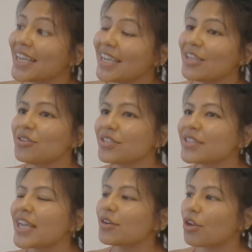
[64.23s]
He
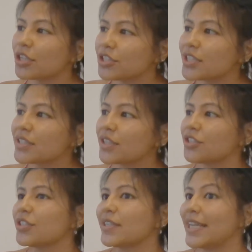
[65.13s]
uses technologies
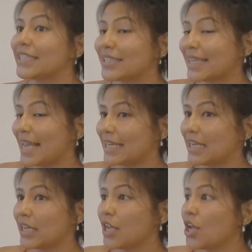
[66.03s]
such as laser
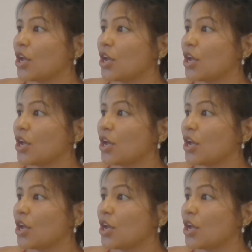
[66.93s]
scanning,